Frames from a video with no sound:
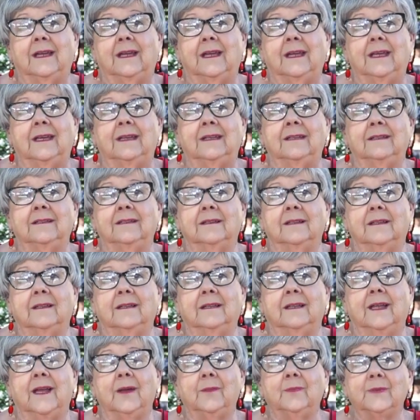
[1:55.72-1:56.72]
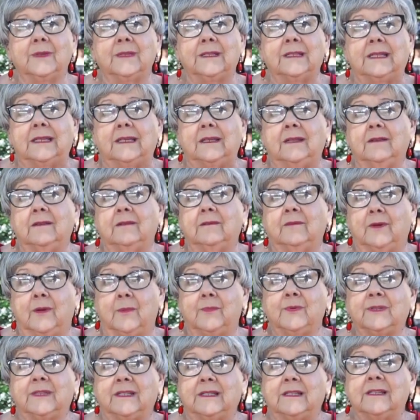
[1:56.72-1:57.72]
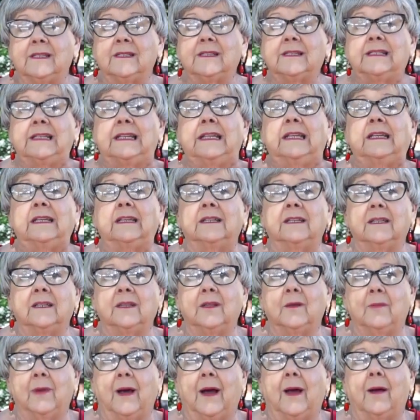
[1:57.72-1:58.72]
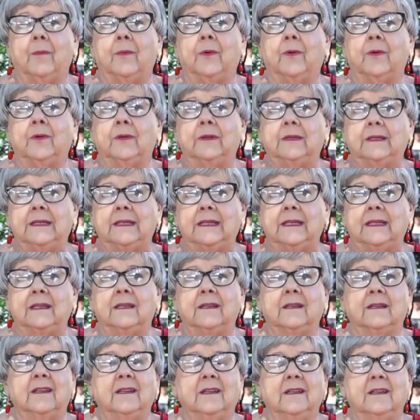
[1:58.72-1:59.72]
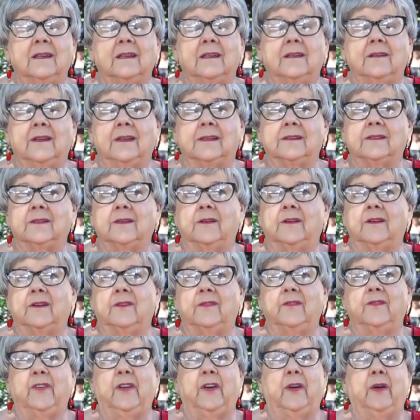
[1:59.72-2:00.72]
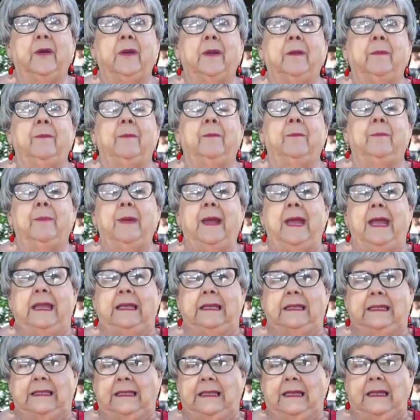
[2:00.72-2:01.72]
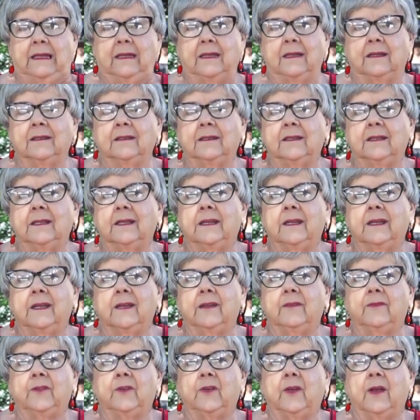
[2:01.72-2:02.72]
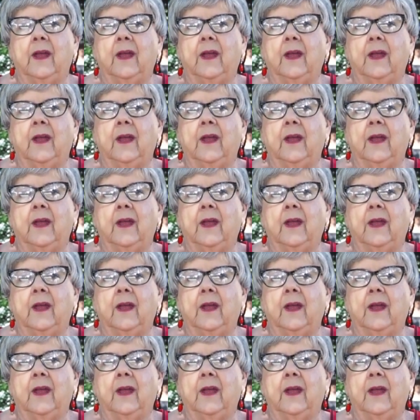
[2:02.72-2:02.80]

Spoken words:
And leprosy represents sin in the Bible, and that's a very bad thing. If you